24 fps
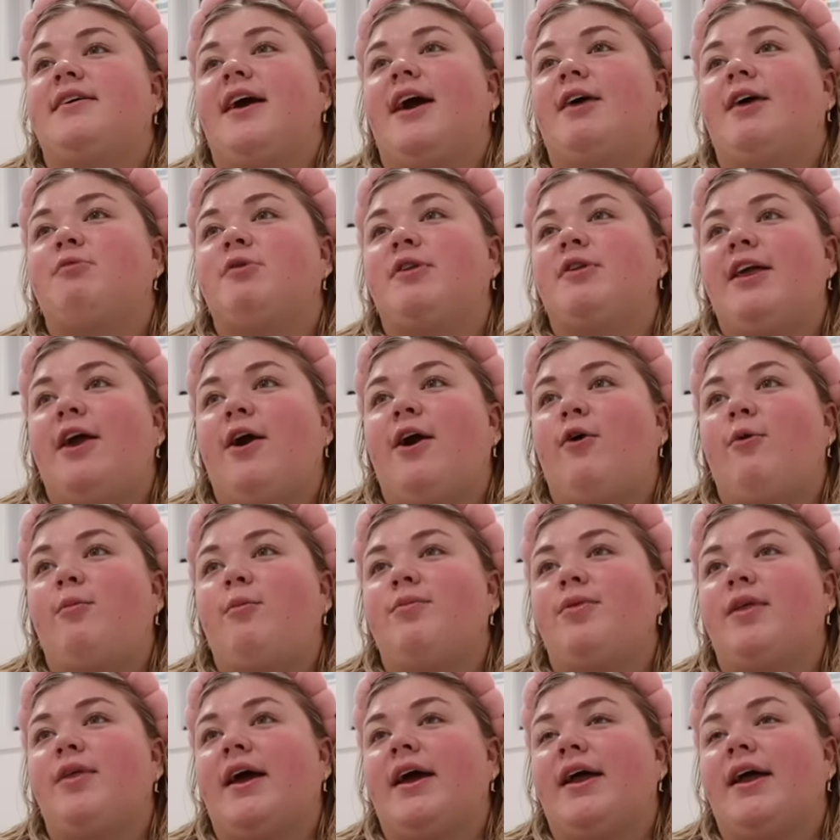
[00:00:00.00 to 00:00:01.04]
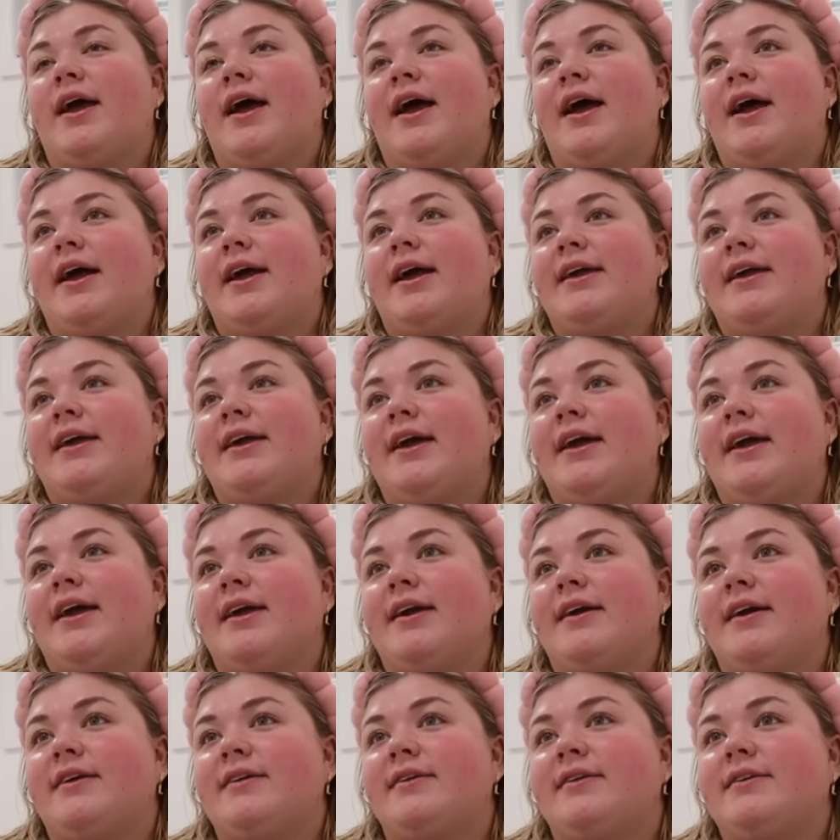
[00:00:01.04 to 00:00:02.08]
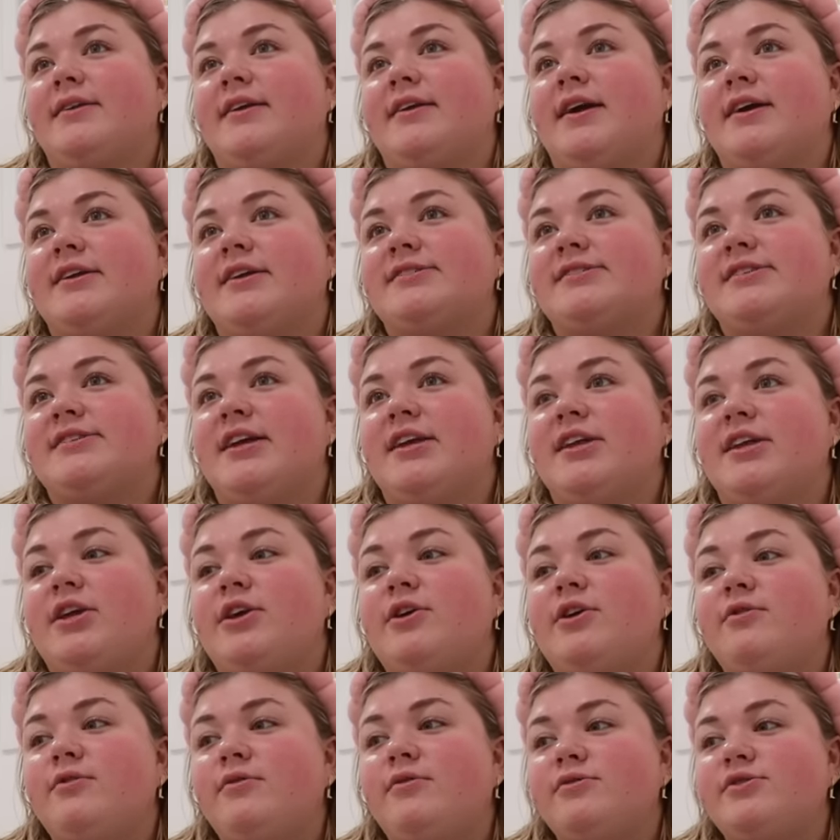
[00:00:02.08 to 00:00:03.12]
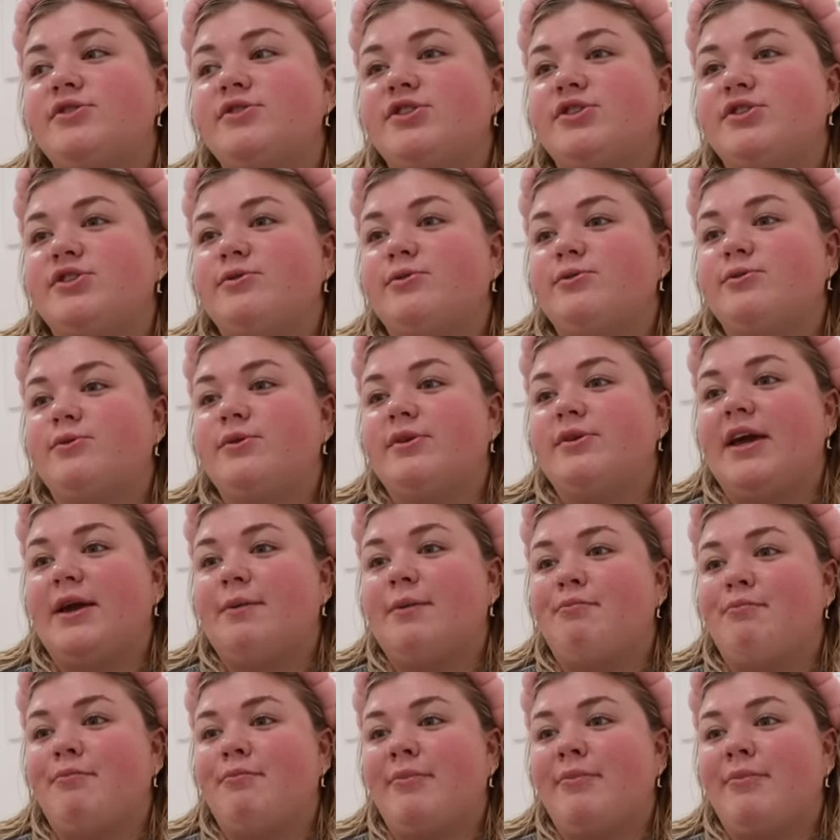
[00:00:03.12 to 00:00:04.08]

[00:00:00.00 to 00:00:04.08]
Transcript: I really hope that I can continue to get